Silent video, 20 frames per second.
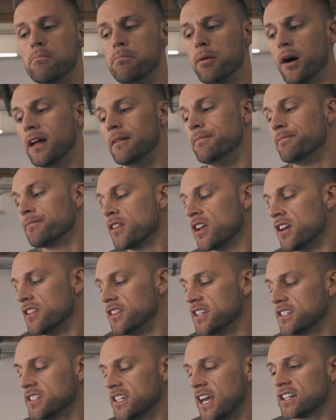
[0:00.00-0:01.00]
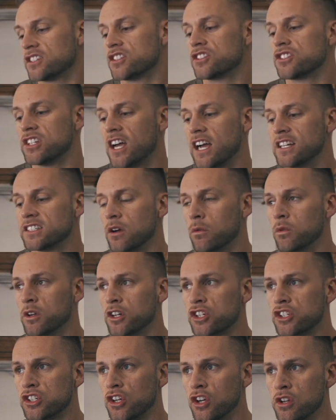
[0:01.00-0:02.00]
but this exercise I
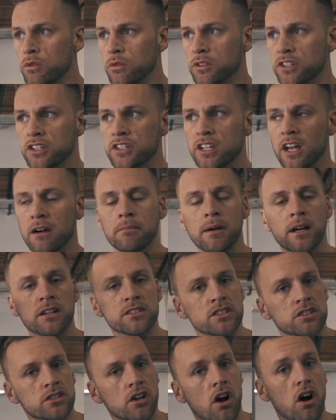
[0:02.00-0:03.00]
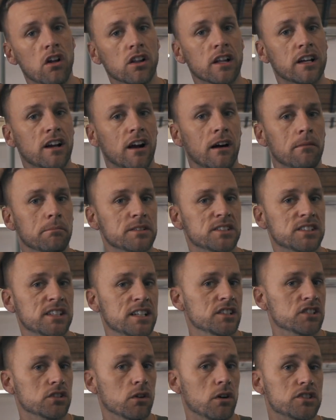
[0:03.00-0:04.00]
want to show you with the dumbbells is all
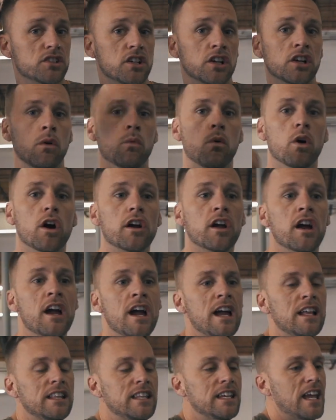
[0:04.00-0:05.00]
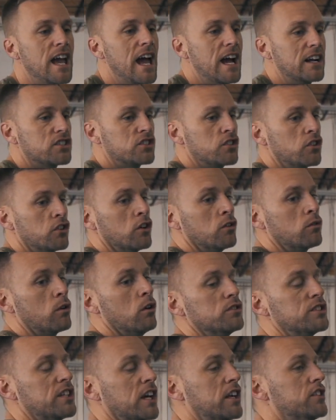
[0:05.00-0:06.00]
encompassing. So it's going to work the external
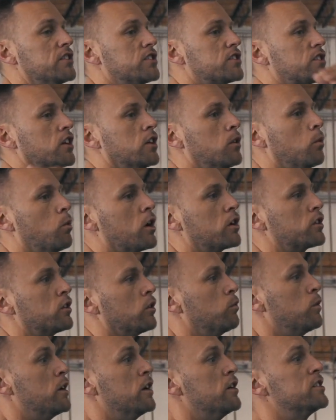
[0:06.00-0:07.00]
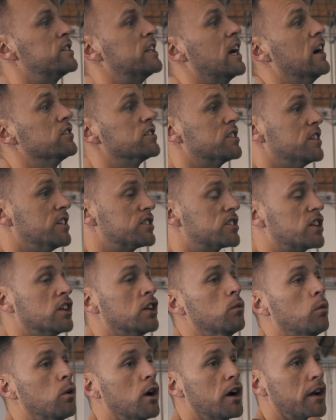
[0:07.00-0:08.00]
rotators, it's going to work the rear delts, and it's
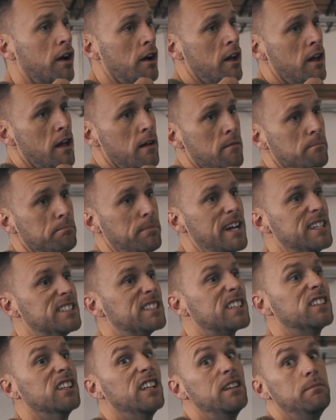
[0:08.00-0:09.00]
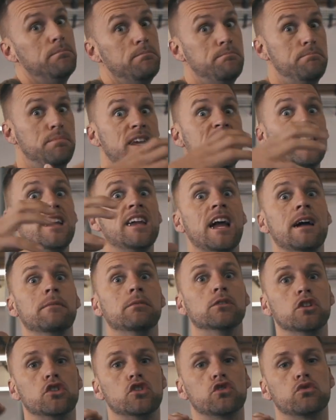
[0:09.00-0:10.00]
going to work basically being
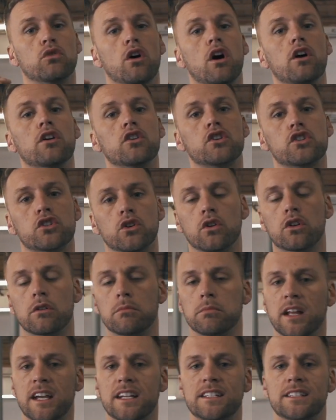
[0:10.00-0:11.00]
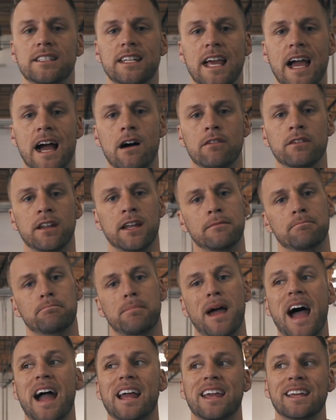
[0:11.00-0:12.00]
able to draw your shoulder blades down and
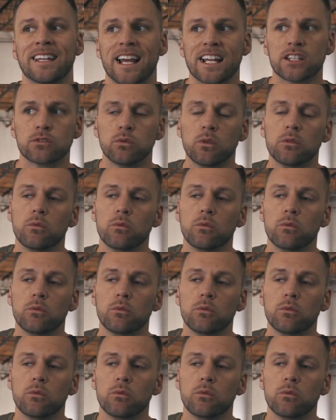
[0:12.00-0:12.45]
back, and that's